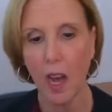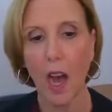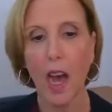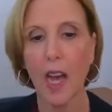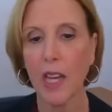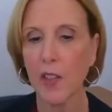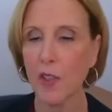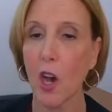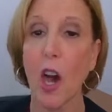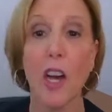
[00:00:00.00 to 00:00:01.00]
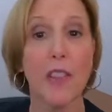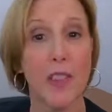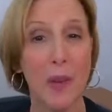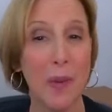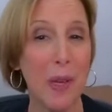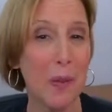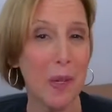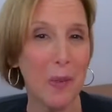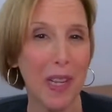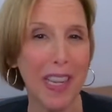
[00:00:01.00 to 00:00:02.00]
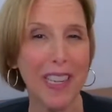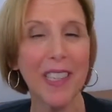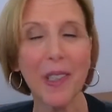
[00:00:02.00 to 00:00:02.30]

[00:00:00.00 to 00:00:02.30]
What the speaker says: I thought that we would read